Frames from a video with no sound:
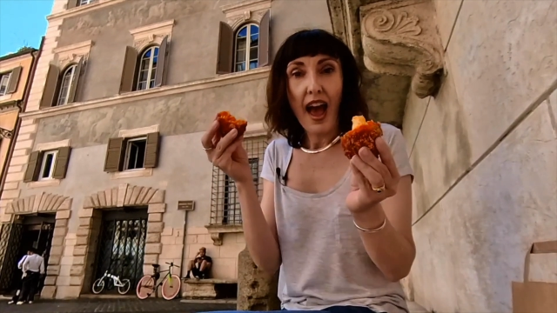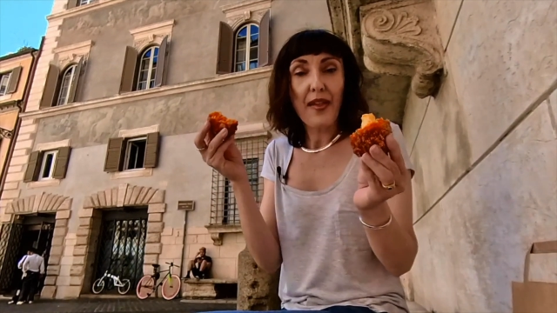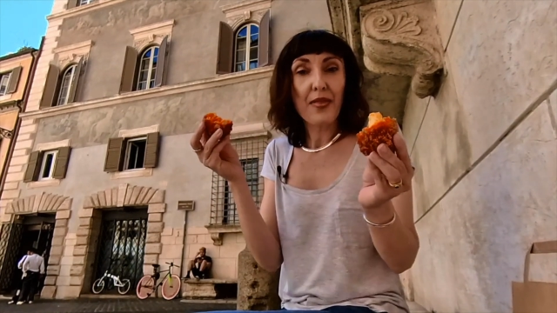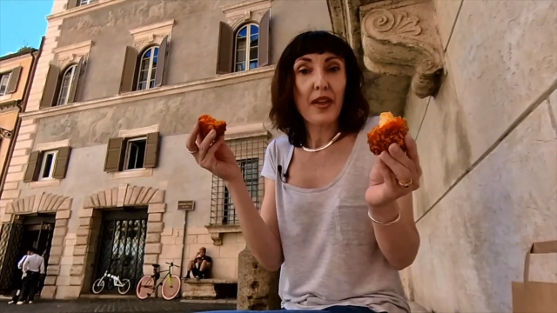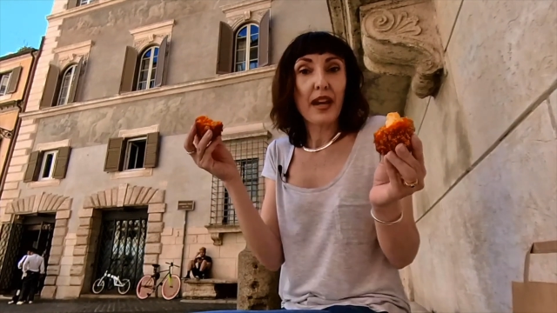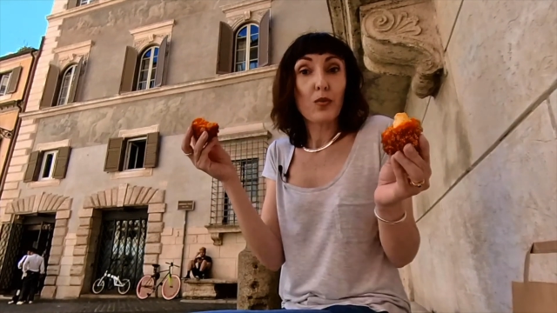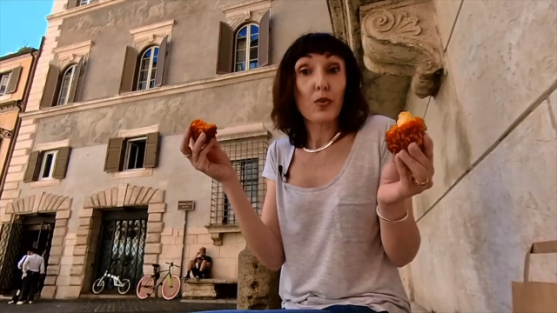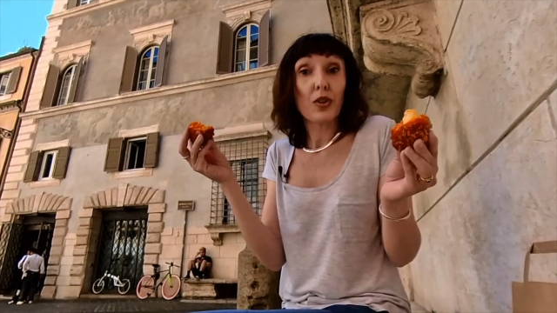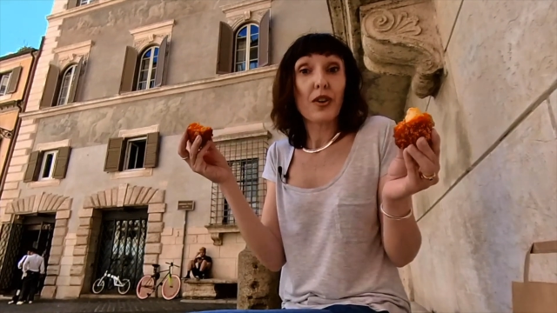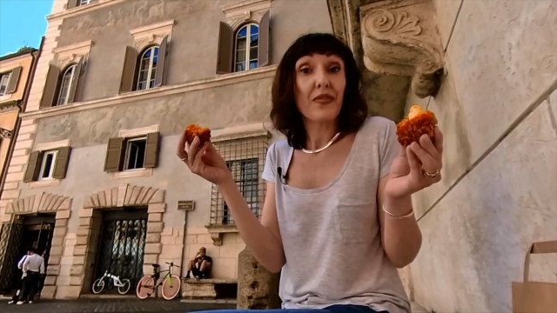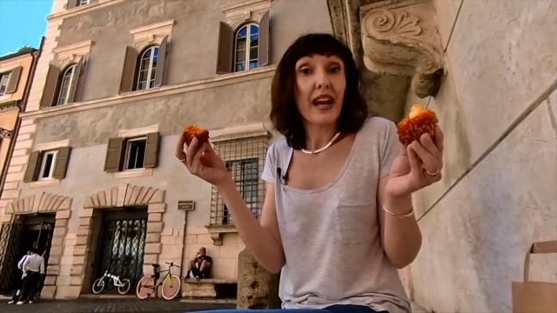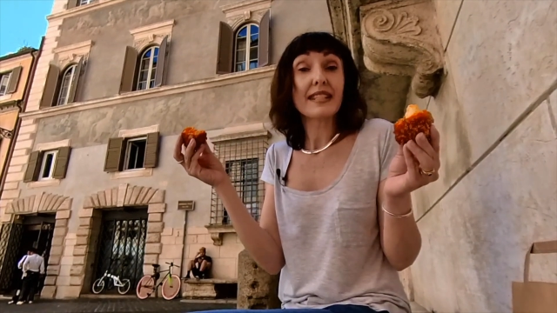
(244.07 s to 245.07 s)
and they
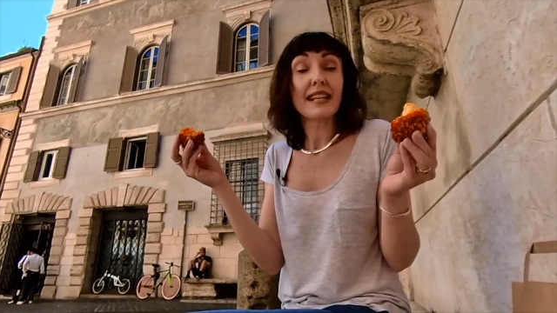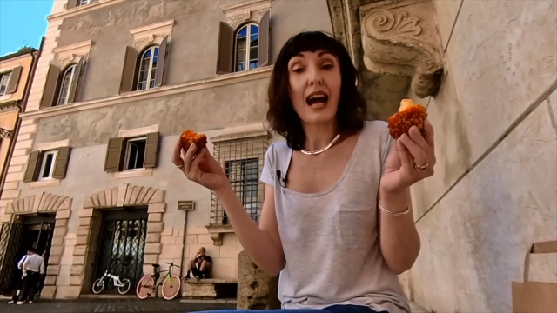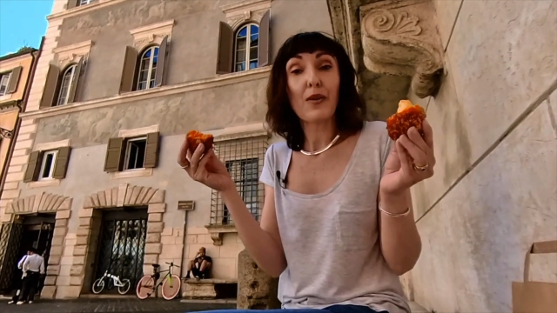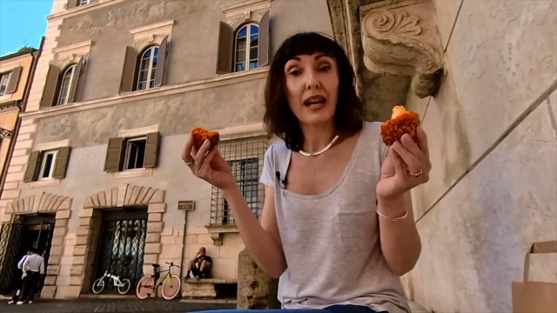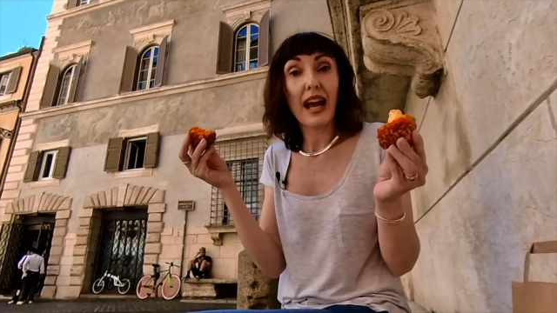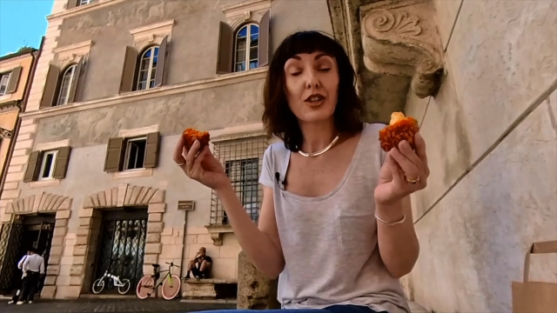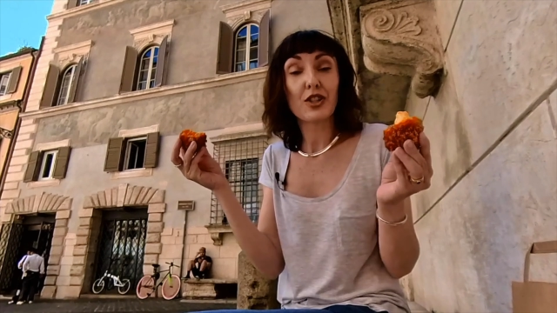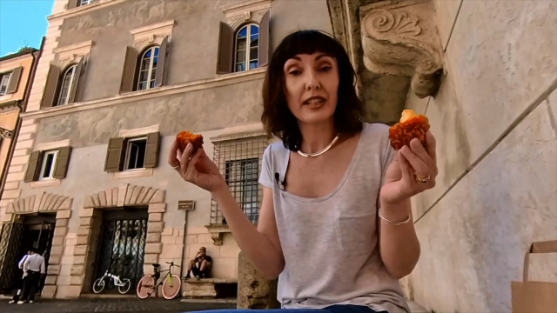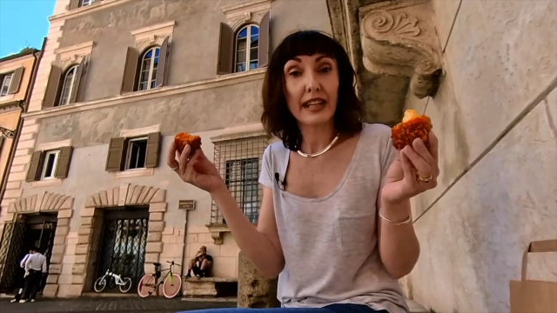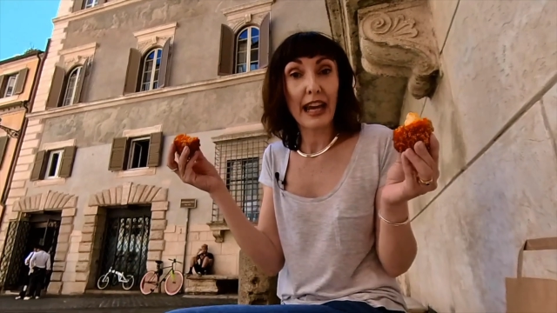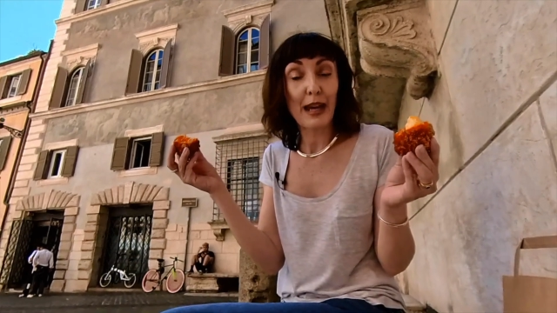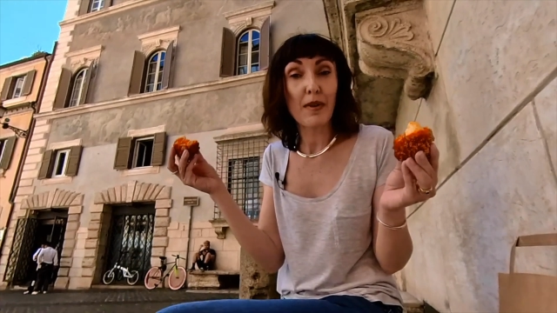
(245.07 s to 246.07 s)
were, that's how it
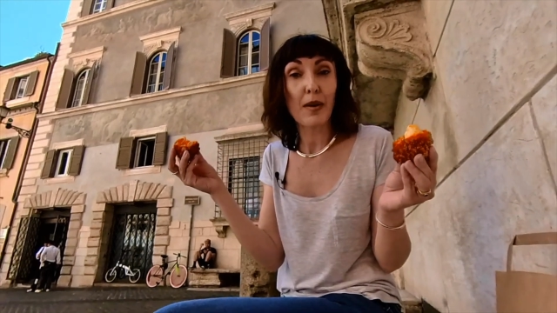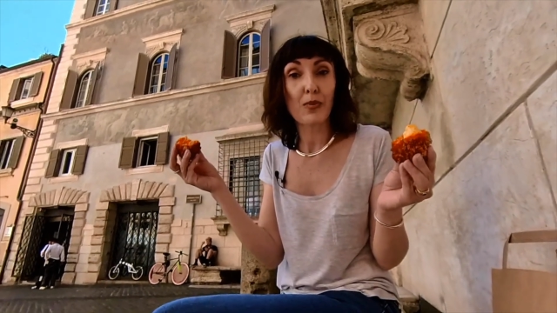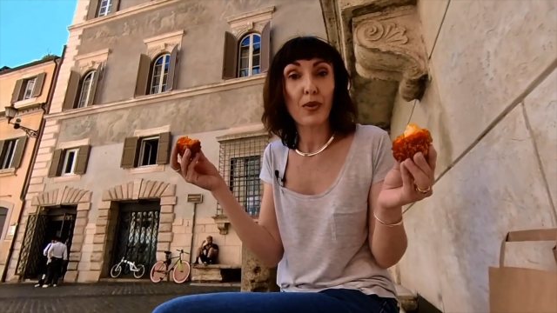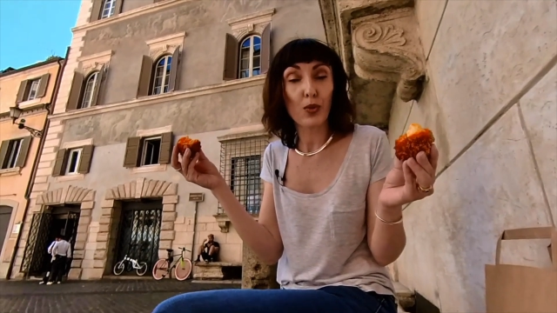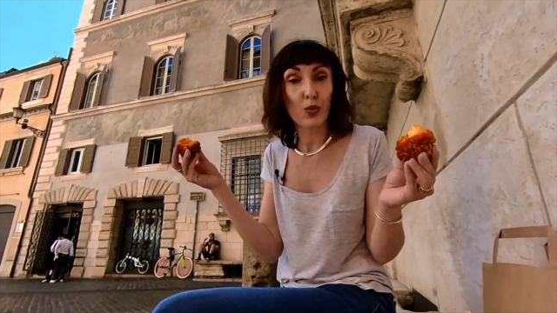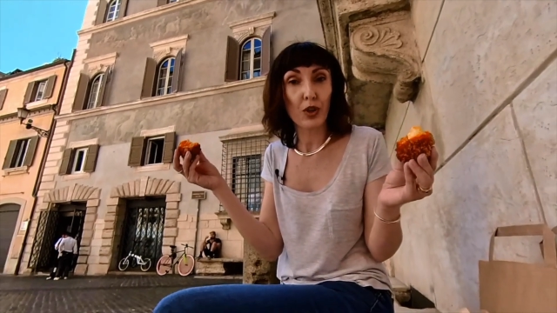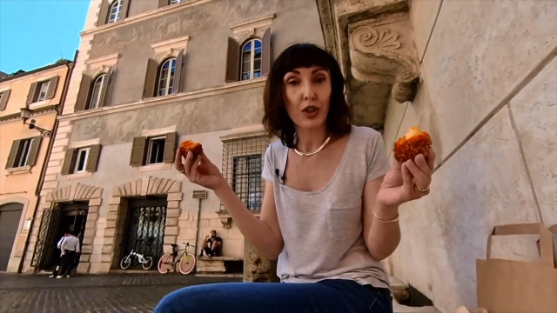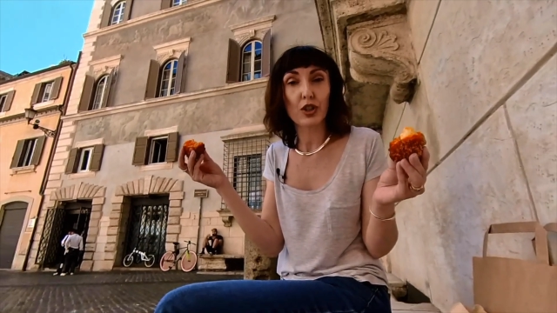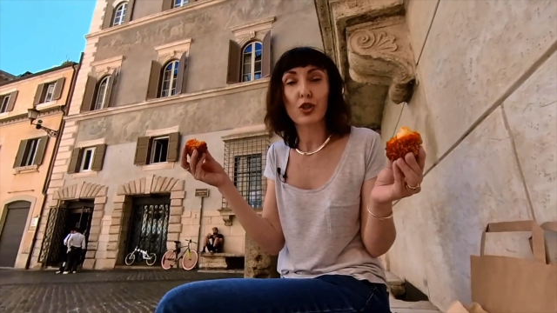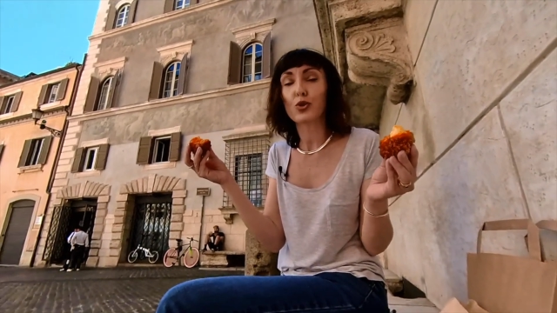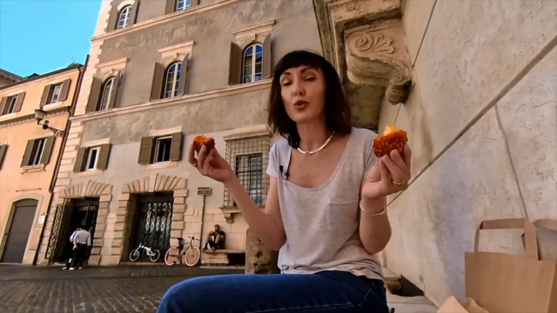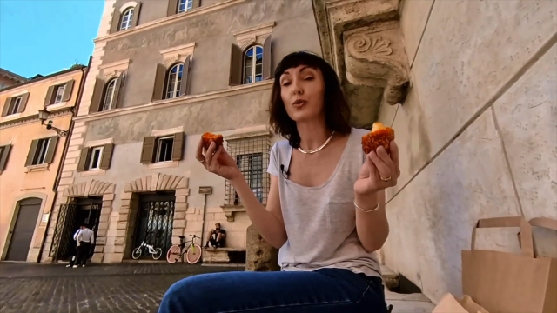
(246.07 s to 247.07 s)
actually came up with the
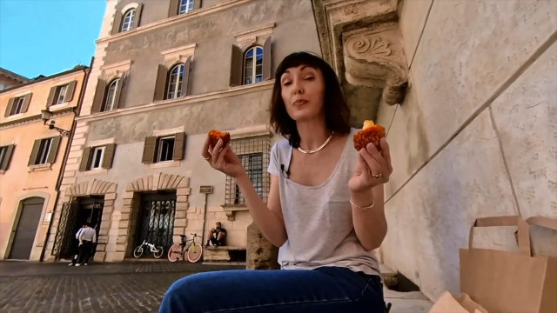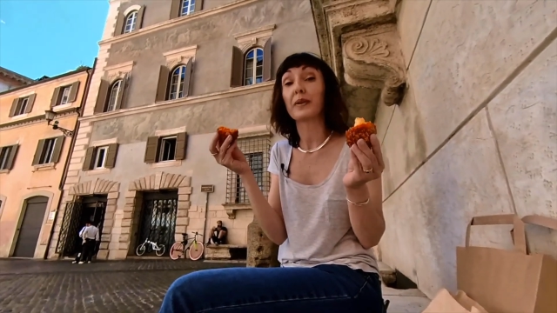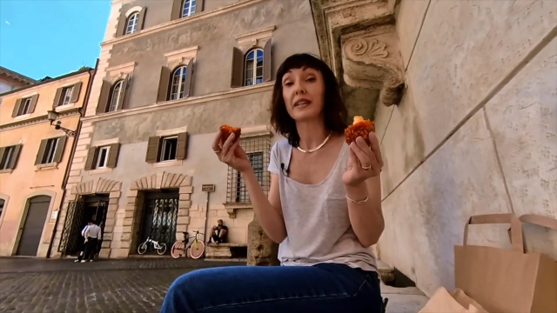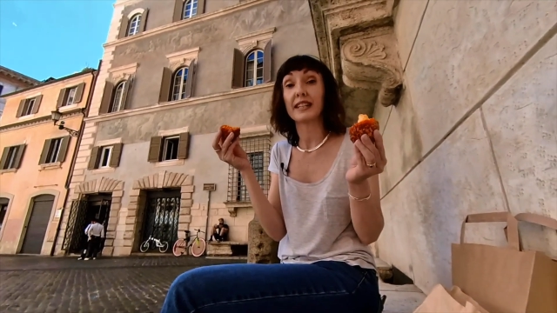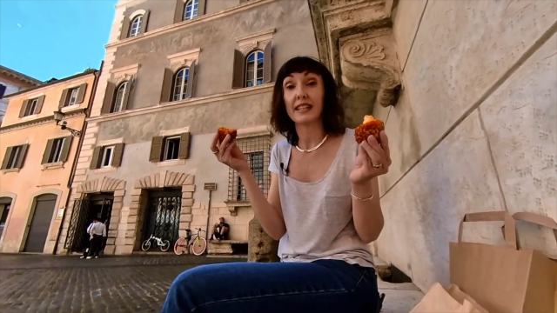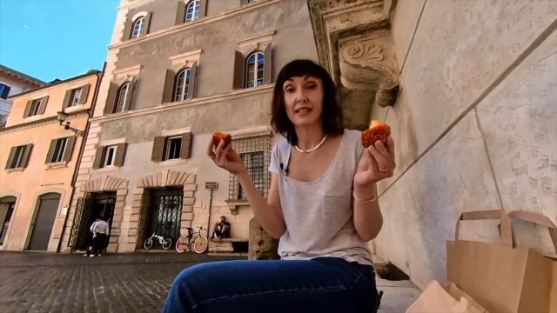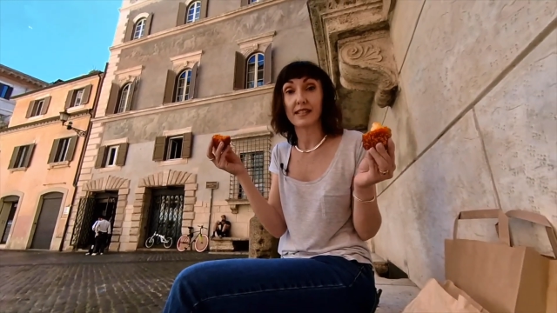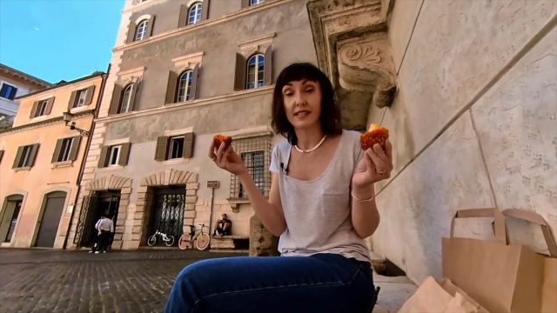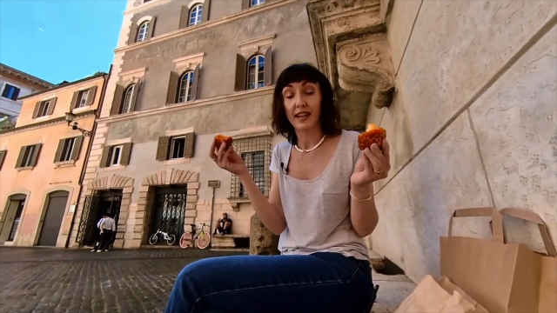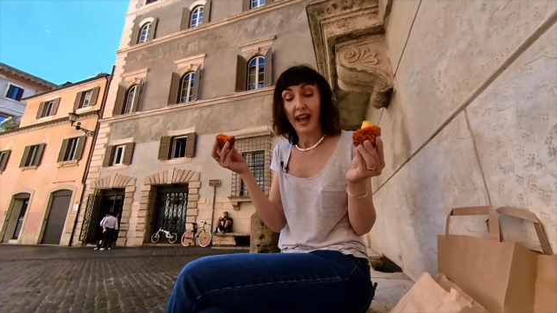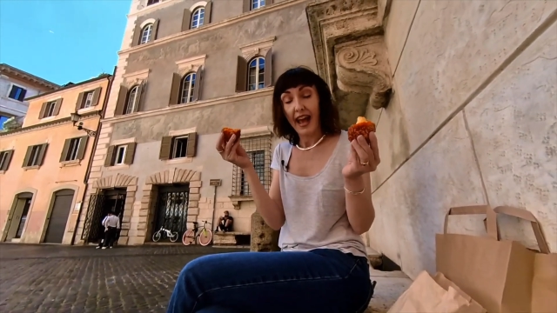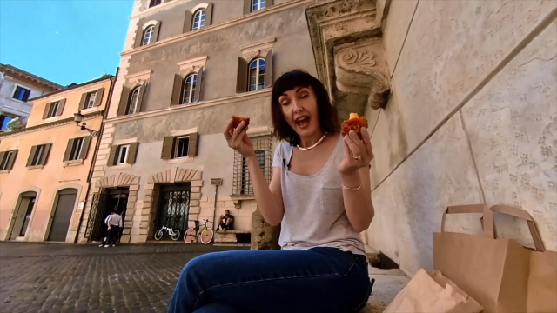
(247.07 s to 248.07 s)
word supplì,
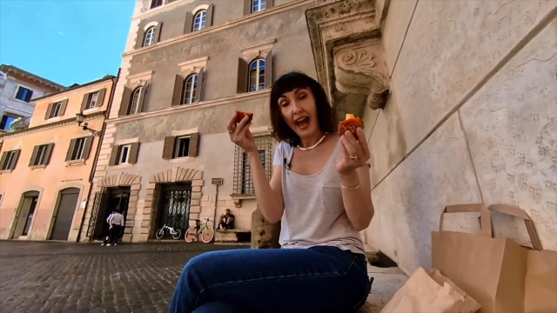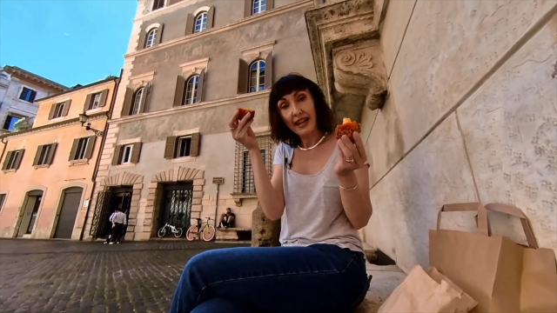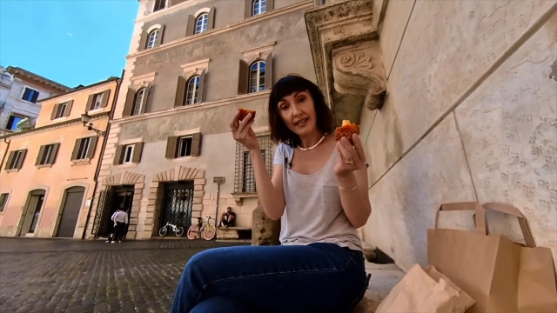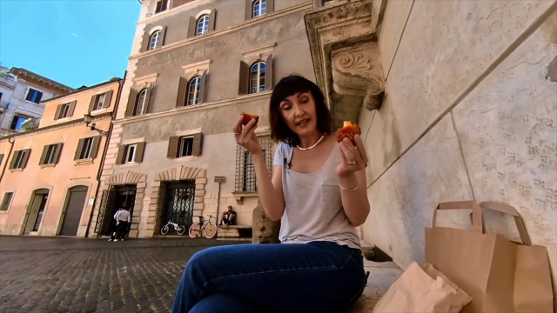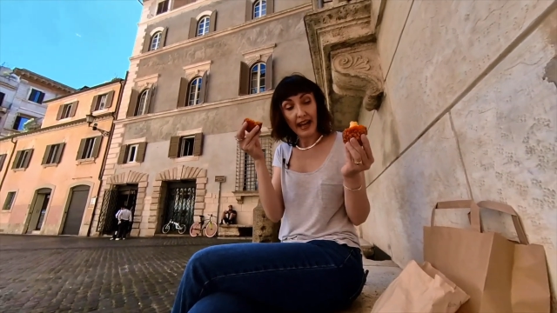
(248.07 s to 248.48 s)
and